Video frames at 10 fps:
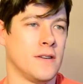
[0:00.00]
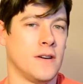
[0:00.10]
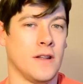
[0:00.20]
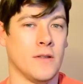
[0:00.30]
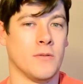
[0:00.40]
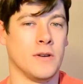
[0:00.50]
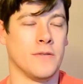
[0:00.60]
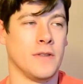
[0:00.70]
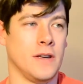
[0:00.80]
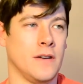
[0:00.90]
Another one
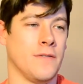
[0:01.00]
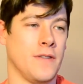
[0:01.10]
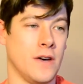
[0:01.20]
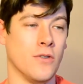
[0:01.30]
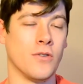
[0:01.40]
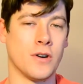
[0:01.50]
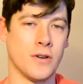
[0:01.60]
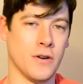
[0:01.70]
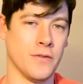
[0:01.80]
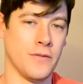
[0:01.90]
of the ilk
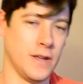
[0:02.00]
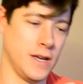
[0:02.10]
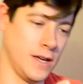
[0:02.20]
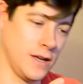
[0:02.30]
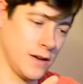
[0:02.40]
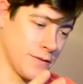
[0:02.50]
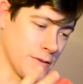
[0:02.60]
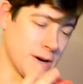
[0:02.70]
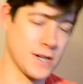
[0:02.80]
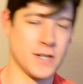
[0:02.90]
of the
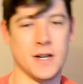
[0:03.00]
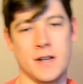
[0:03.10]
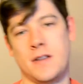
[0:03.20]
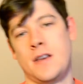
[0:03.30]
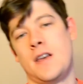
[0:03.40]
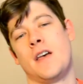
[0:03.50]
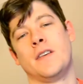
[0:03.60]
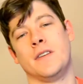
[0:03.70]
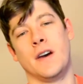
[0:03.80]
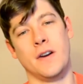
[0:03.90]
mash tun.
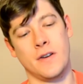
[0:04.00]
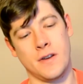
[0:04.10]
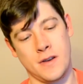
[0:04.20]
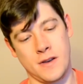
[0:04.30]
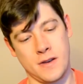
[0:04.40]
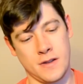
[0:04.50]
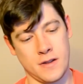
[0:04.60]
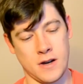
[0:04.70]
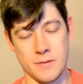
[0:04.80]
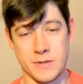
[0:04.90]
So
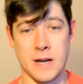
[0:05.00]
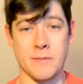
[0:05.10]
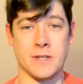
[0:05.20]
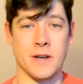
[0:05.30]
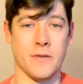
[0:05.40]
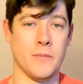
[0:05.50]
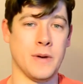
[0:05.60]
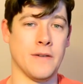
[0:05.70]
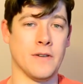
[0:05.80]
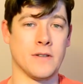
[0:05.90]
I'm setting myself a
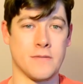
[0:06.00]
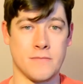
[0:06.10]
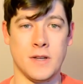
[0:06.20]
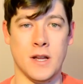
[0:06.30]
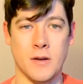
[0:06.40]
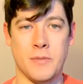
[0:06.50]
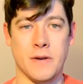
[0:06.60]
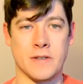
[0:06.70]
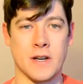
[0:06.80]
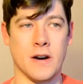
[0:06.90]
bit of a
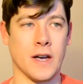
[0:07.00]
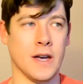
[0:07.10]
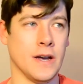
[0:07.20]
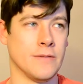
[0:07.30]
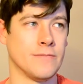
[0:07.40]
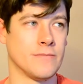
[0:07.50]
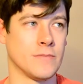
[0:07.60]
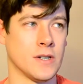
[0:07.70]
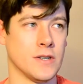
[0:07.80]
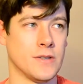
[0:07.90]
target here,
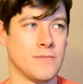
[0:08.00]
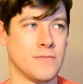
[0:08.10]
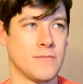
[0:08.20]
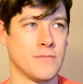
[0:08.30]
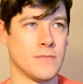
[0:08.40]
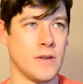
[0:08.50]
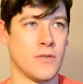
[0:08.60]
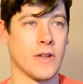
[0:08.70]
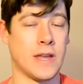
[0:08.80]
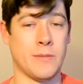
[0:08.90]
because I've
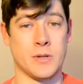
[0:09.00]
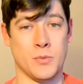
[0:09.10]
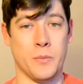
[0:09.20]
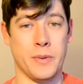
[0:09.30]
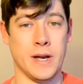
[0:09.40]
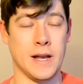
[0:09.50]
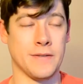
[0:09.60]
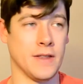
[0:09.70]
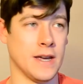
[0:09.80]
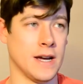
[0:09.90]
not got that much more beer
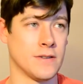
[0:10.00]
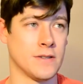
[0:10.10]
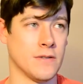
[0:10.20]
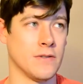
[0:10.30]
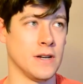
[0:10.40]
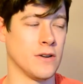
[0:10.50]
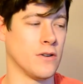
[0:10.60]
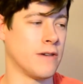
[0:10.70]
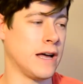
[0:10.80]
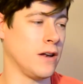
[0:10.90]
left in the house, so I've really got
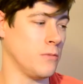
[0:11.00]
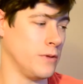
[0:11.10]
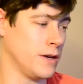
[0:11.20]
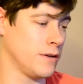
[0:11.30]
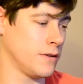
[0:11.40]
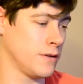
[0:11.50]
to rattle on with it.